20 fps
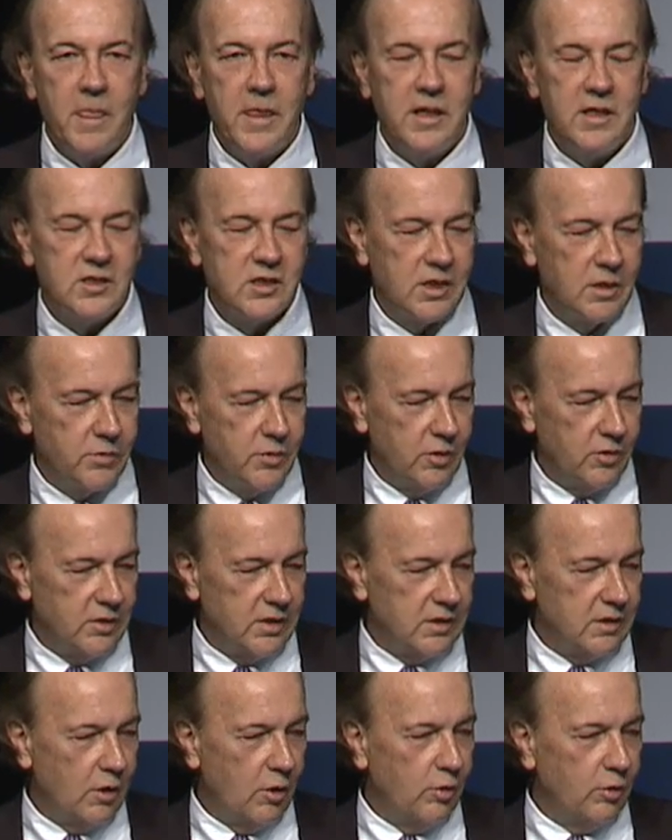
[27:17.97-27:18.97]
is the
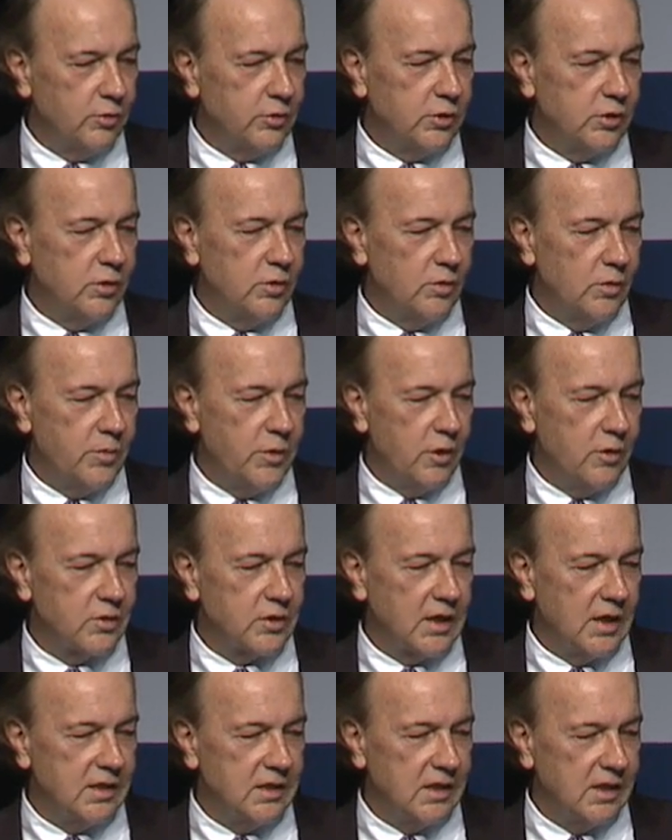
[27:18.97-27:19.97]
ability to hold two
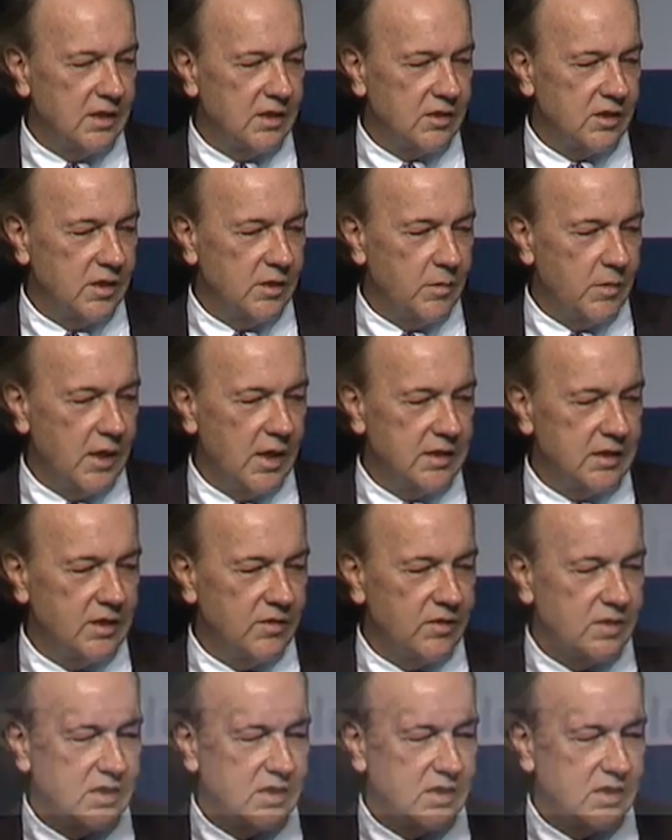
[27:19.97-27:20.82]
opposed ideas in the mind at the